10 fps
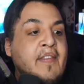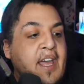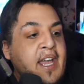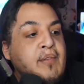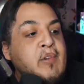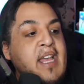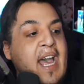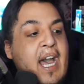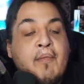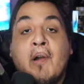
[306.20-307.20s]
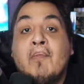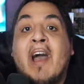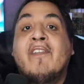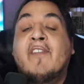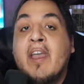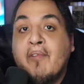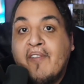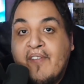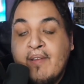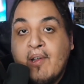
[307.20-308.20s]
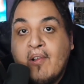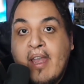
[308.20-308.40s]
And then we have my favorite female